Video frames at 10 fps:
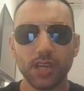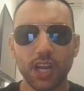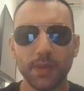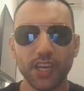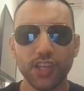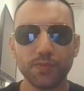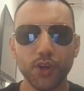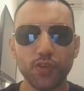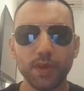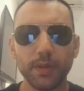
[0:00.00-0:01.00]
And because
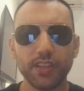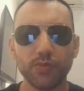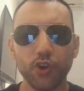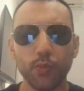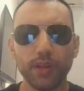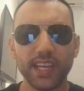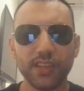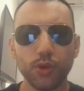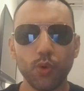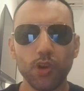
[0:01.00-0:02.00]
most people don't openly
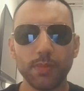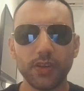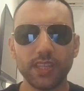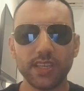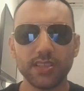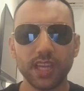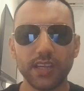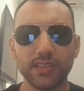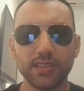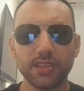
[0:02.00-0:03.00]
talk about these
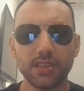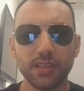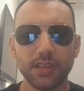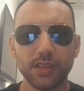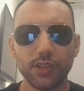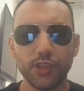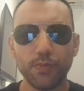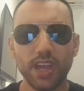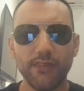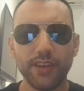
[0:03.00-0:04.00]
things, you
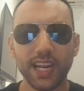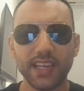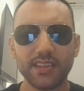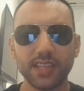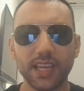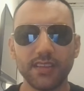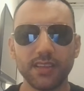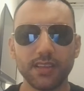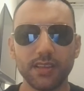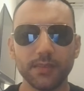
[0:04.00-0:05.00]
may feel
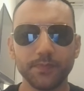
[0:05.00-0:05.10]
isolated,